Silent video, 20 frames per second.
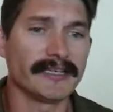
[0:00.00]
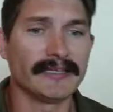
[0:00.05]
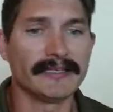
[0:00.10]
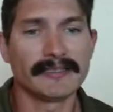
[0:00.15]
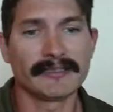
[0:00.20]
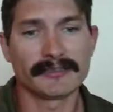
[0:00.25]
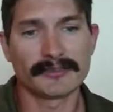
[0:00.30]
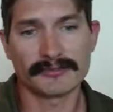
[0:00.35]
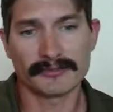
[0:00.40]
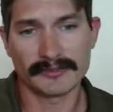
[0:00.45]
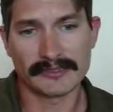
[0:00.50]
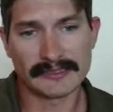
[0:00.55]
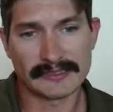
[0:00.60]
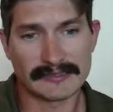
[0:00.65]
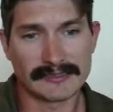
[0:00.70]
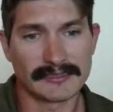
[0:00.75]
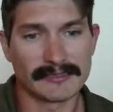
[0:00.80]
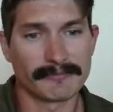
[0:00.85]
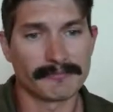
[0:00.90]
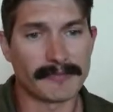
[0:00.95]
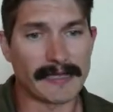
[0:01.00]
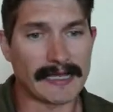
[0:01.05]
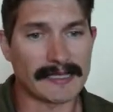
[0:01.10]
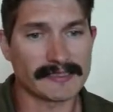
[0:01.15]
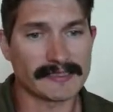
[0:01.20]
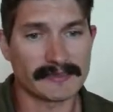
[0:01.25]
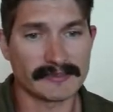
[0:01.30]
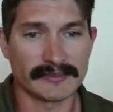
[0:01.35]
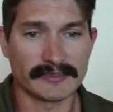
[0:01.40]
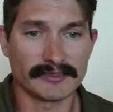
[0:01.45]
Increase the
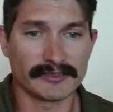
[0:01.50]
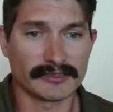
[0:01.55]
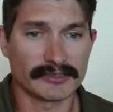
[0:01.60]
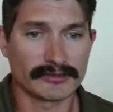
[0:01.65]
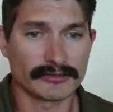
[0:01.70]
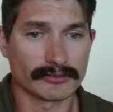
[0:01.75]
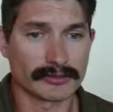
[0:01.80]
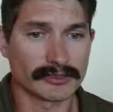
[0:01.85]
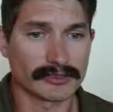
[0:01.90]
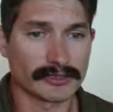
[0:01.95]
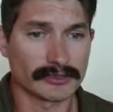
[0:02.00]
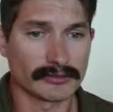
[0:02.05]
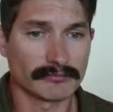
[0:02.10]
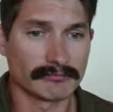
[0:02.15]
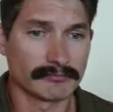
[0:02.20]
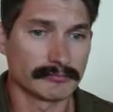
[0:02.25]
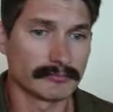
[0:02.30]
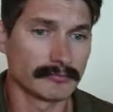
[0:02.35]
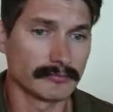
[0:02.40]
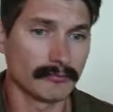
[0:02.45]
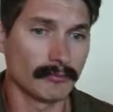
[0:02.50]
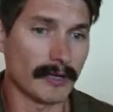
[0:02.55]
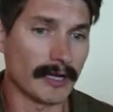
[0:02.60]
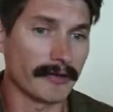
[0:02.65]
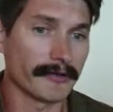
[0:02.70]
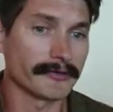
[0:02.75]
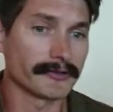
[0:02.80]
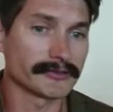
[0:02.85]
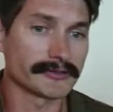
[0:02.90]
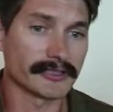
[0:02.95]
capacity in the short term
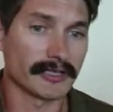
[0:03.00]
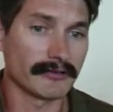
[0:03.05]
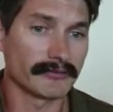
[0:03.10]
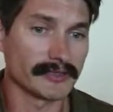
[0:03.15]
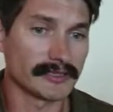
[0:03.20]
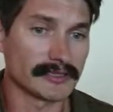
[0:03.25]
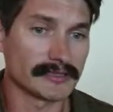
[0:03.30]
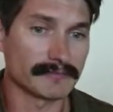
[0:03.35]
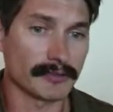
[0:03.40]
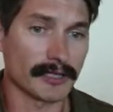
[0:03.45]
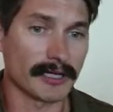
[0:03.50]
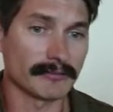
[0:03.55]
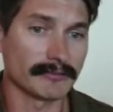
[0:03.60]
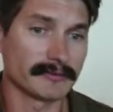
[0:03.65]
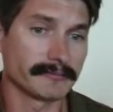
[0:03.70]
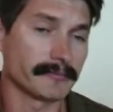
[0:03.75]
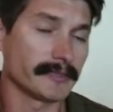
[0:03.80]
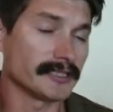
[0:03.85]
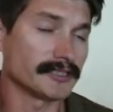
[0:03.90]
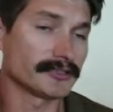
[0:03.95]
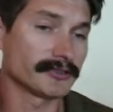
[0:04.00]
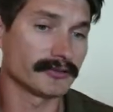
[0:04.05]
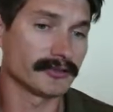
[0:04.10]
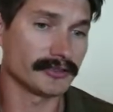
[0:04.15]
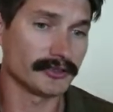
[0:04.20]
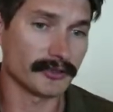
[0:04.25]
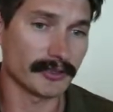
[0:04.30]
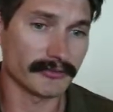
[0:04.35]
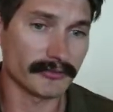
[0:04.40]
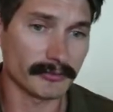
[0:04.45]
while you're solving this problem. Make sure
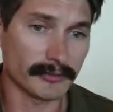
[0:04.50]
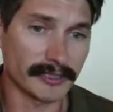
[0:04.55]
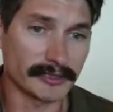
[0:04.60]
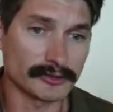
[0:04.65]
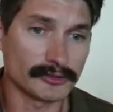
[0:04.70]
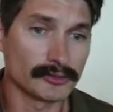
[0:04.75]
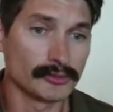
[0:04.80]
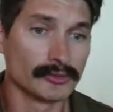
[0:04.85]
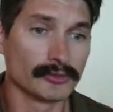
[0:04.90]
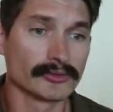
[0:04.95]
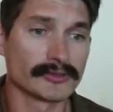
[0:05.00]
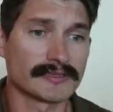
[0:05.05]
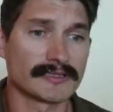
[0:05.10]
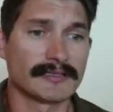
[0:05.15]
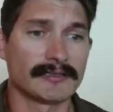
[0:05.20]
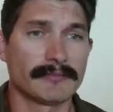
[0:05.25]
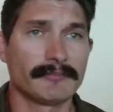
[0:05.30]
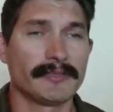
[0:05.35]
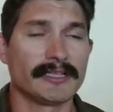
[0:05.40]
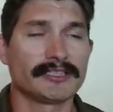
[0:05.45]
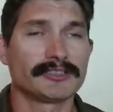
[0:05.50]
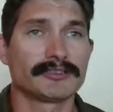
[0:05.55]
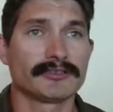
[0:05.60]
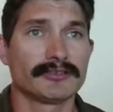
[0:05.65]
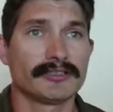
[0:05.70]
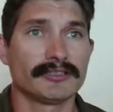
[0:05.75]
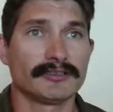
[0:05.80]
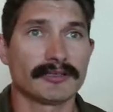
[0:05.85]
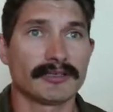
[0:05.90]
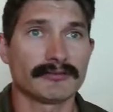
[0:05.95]
that you have the right tools there. Make
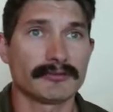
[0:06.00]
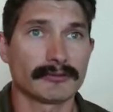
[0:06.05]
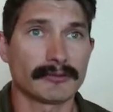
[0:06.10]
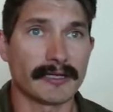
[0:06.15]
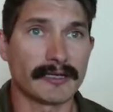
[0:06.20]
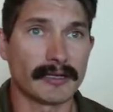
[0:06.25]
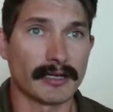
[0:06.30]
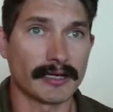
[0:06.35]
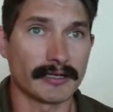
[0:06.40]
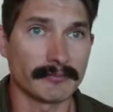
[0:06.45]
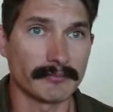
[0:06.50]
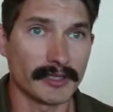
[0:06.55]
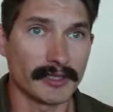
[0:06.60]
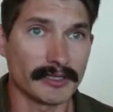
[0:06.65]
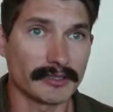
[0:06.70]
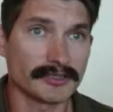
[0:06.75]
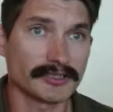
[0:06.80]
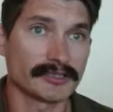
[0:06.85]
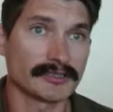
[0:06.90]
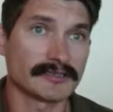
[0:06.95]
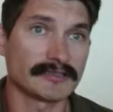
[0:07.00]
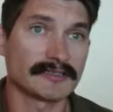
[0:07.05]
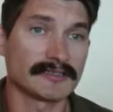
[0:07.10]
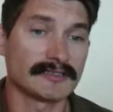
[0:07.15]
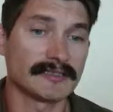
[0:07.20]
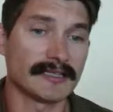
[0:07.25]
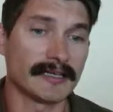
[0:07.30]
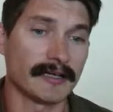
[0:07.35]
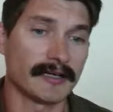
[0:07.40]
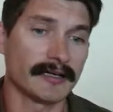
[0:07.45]
sure that you have the right
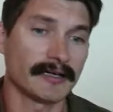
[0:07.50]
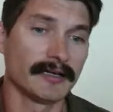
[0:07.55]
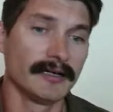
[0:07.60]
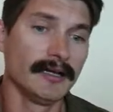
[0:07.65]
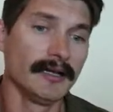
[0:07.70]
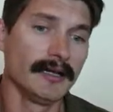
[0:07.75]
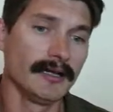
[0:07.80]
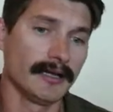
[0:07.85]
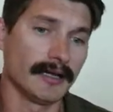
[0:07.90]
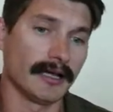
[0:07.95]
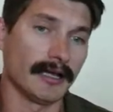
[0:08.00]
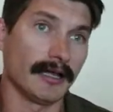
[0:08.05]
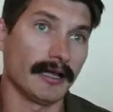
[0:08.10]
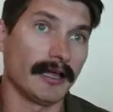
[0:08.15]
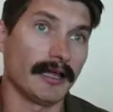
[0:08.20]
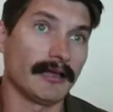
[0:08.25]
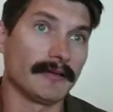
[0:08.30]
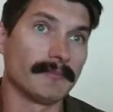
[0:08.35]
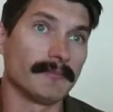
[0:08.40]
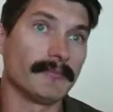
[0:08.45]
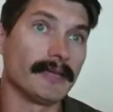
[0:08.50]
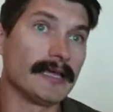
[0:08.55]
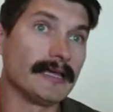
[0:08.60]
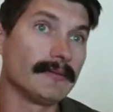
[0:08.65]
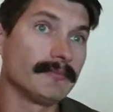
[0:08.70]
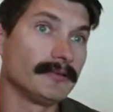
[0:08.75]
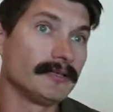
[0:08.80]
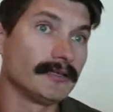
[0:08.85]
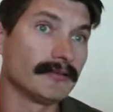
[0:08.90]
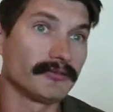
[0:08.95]
automations there.
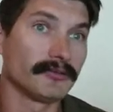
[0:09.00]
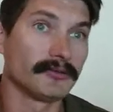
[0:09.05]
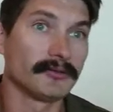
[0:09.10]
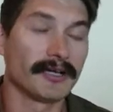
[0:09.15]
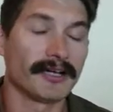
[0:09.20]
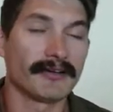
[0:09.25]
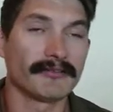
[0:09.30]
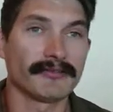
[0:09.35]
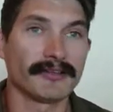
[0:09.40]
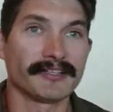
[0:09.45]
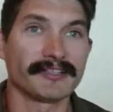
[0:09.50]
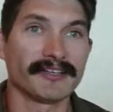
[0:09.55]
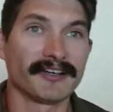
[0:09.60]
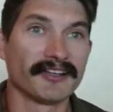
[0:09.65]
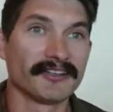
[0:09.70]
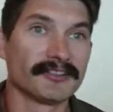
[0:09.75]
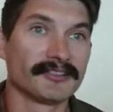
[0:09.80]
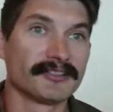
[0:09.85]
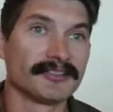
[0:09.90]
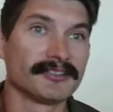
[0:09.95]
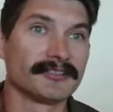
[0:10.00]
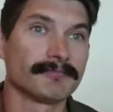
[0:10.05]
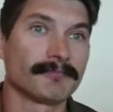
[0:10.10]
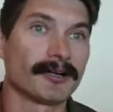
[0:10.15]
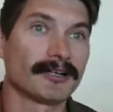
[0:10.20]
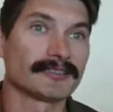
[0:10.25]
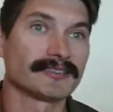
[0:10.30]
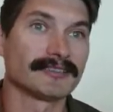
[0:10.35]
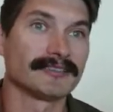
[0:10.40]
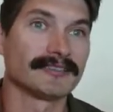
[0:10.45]
Maybe if you have like other
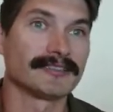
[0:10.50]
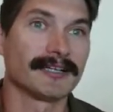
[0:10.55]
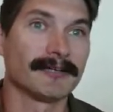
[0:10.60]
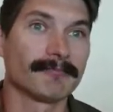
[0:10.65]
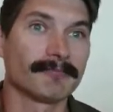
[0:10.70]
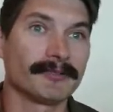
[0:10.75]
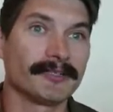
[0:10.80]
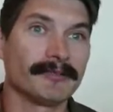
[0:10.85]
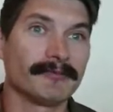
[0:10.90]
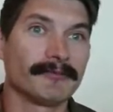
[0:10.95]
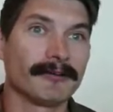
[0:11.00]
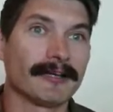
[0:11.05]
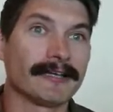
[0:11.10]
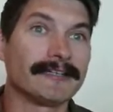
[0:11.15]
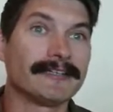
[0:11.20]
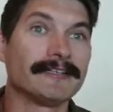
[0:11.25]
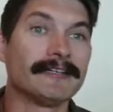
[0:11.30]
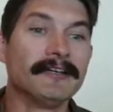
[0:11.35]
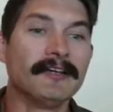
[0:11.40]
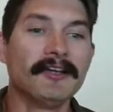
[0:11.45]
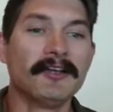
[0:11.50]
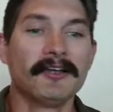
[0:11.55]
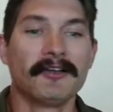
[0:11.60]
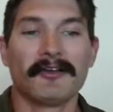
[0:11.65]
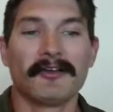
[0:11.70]
parts of the company, right?